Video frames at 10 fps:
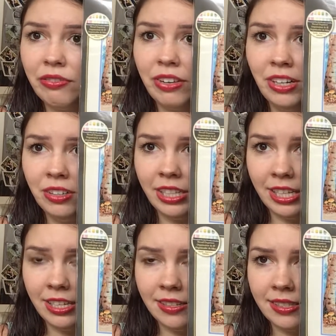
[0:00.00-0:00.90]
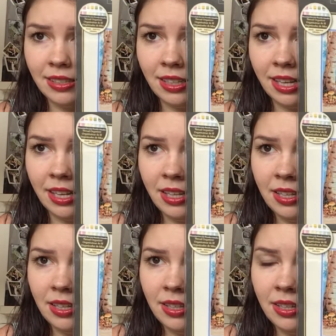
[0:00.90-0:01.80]
fairly easily.
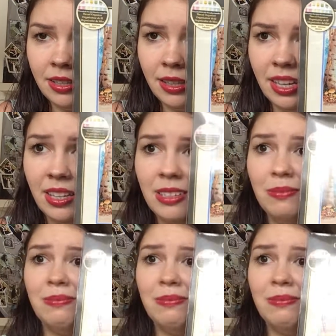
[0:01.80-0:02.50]
Like,